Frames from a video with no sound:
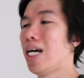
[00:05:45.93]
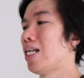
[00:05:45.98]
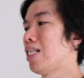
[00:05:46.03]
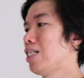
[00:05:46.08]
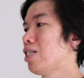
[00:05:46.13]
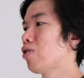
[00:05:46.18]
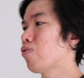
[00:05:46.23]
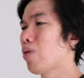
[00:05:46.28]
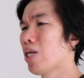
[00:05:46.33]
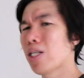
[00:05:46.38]

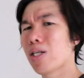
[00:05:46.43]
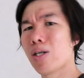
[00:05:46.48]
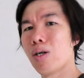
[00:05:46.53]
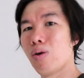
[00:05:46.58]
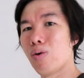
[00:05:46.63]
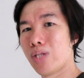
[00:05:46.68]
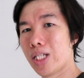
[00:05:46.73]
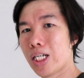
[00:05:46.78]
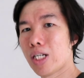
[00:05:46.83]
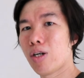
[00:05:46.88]
This one
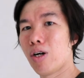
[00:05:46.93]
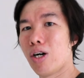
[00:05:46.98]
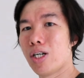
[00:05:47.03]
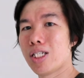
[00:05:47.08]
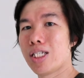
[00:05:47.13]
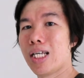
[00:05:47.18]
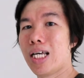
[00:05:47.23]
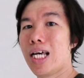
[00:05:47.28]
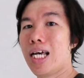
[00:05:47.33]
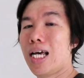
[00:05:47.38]
only
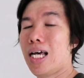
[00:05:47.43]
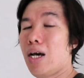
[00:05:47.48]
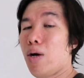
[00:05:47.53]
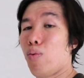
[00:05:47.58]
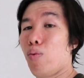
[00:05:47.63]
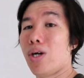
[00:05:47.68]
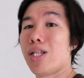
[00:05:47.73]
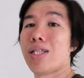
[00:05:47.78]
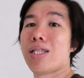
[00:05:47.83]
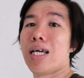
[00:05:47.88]
costs
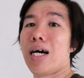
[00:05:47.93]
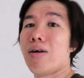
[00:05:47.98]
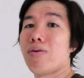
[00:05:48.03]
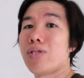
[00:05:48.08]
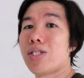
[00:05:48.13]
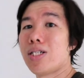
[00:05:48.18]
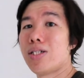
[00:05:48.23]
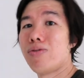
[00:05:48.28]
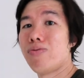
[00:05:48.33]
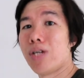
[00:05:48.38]

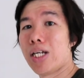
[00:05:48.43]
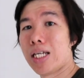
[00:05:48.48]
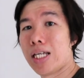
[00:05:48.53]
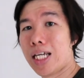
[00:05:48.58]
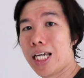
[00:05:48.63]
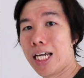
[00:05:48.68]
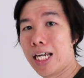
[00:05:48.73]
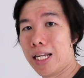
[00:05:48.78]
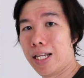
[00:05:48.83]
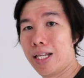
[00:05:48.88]
1,000
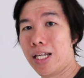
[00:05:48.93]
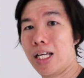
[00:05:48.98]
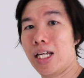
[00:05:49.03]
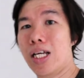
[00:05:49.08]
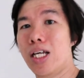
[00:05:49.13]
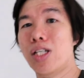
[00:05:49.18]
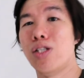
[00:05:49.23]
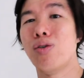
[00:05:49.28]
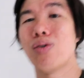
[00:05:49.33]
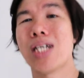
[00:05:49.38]
ringgit
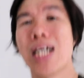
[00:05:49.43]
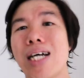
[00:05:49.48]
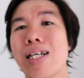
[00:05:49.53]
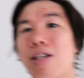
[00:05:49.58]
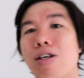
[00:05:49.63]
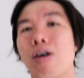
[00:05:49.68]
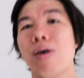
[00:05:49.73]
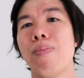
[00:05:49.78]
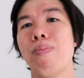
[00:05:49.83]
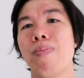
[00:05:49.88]
so
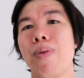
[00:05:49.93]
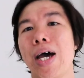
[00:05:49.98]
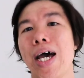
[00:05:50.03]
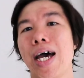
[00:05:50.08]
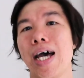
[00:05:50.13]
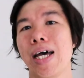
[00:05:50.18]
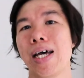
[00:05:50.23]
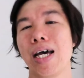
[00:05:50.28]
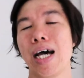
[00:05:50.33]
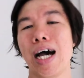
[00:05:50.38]
can't
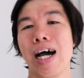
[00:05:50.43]
compare.